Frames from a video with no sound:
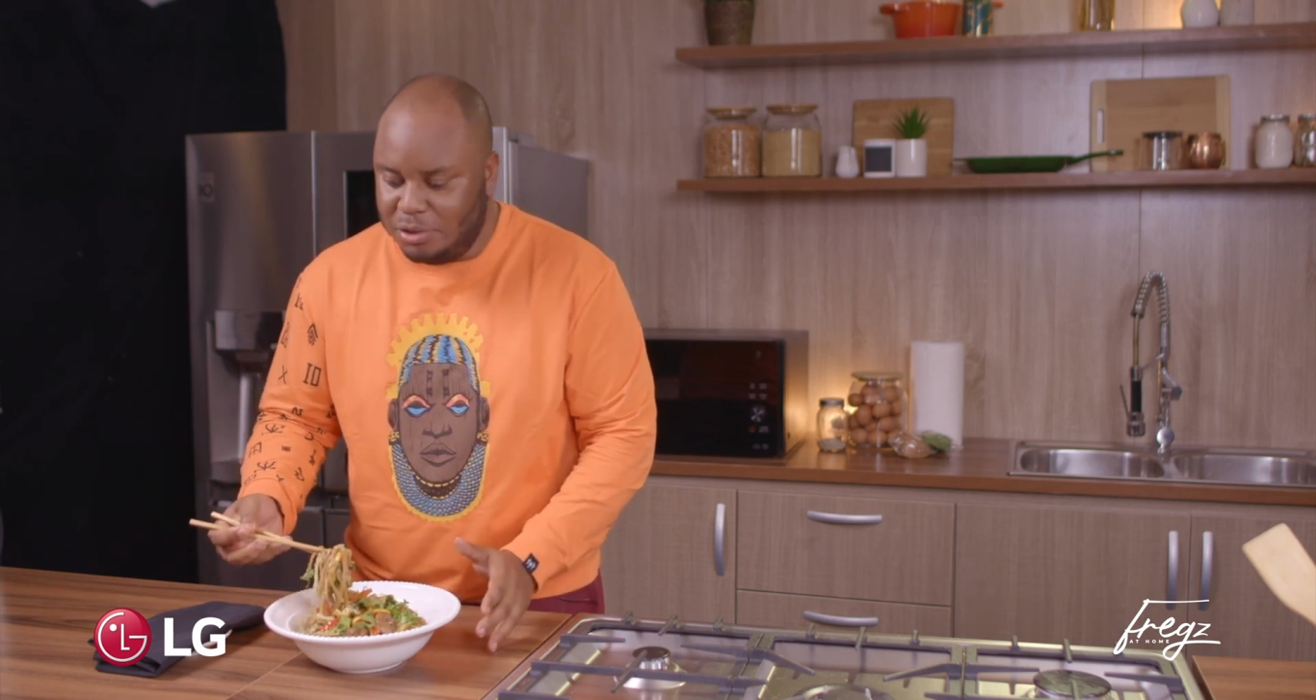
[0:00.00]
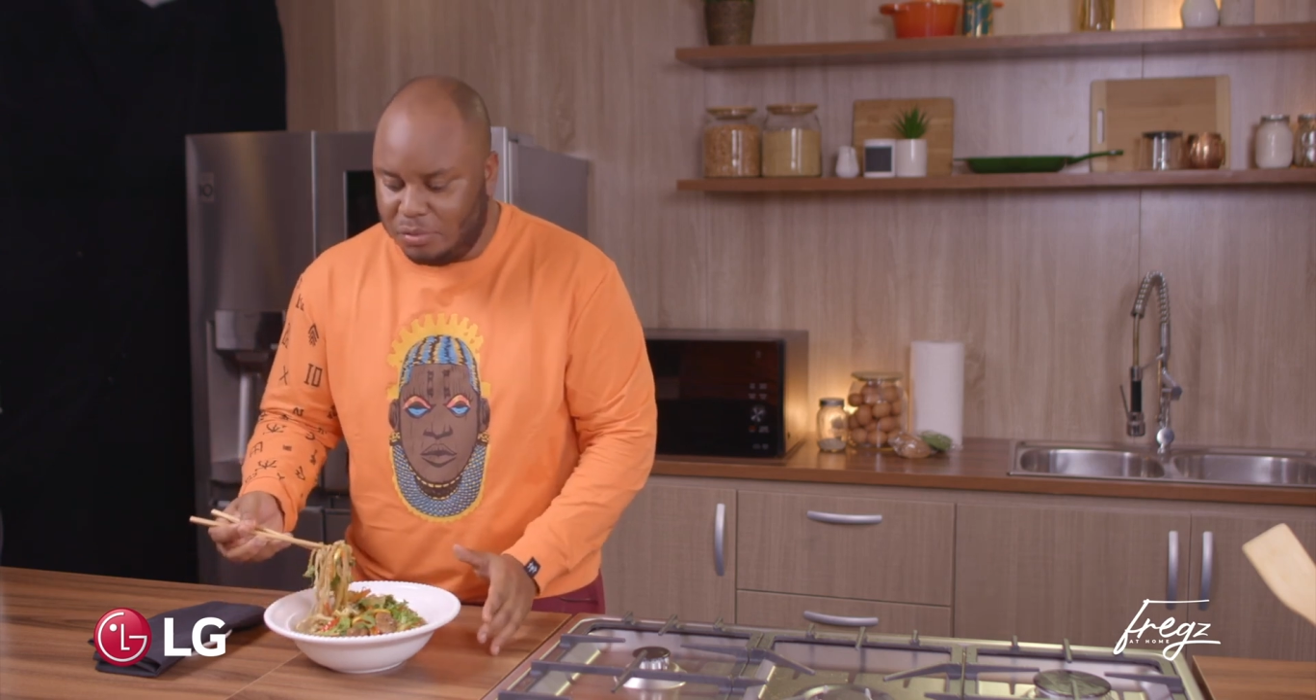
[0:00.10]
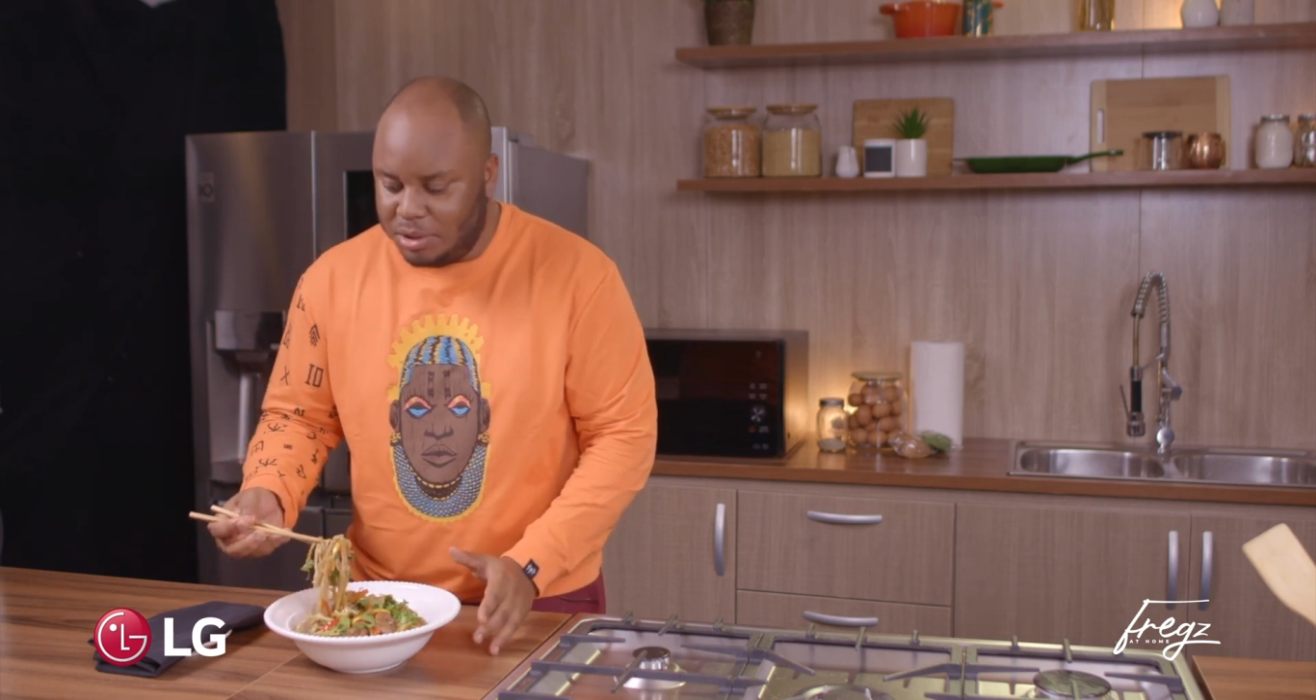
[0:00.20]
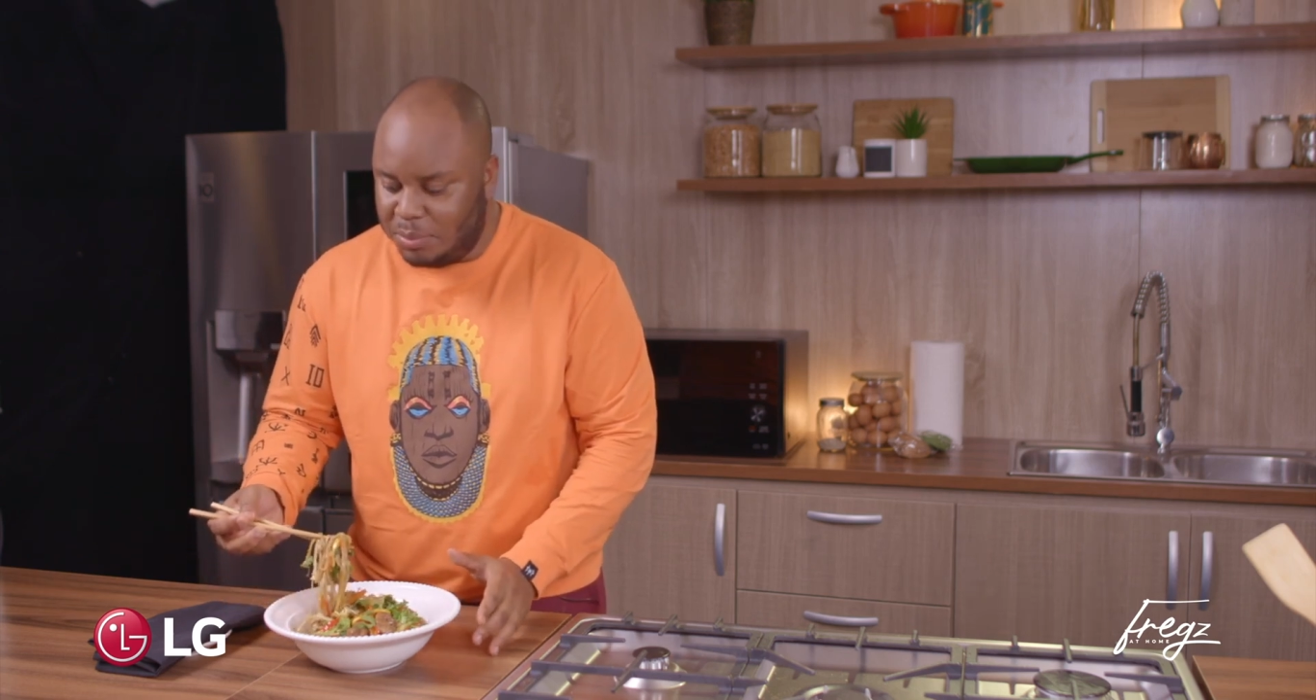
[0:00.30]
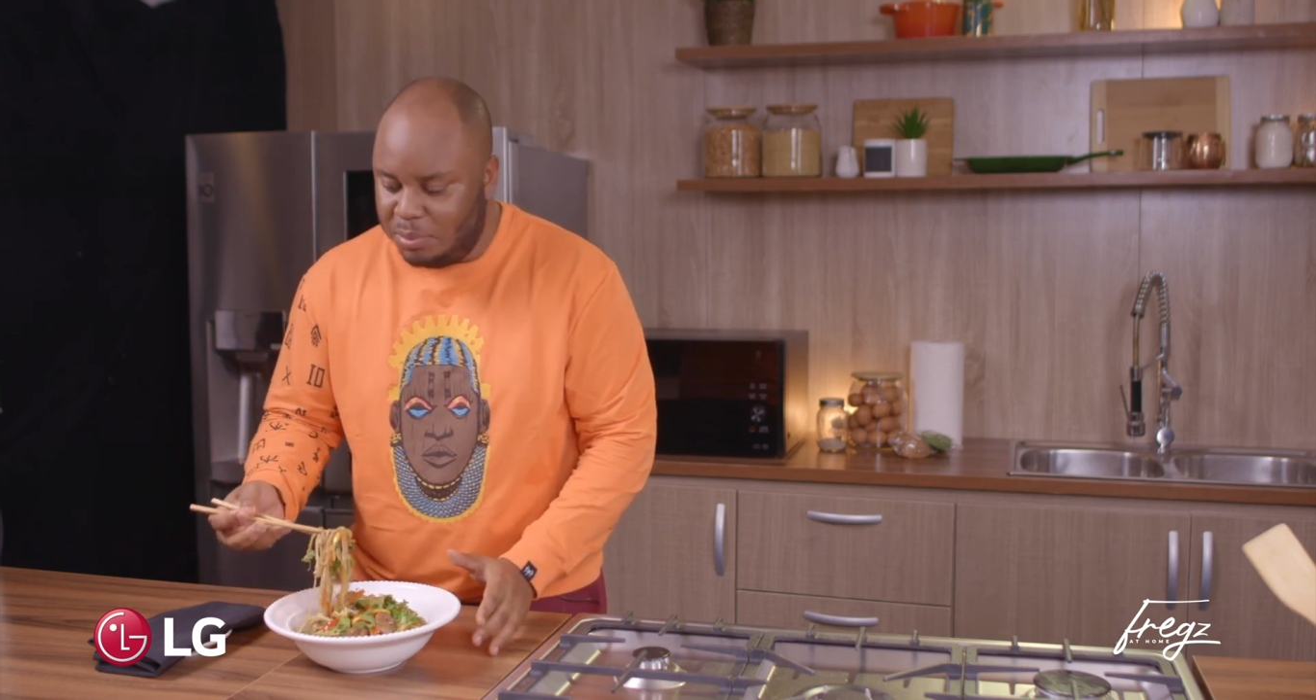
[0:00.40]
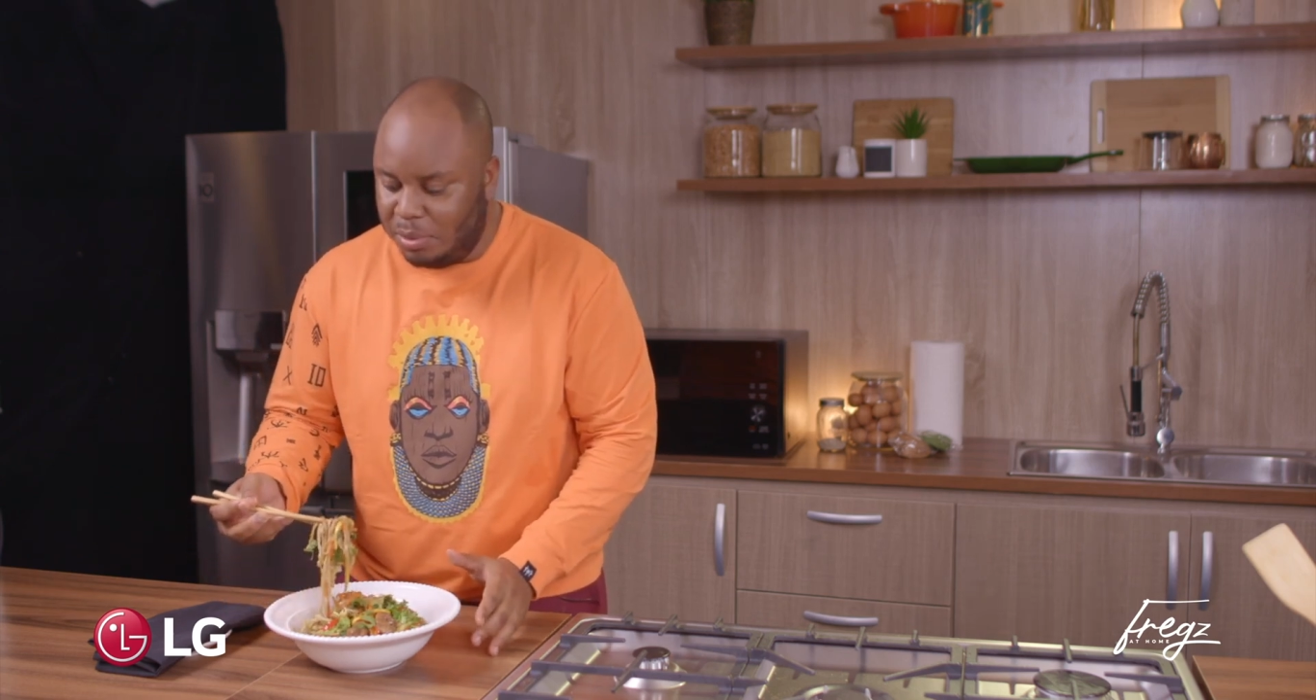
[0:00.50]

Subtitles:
this recipe,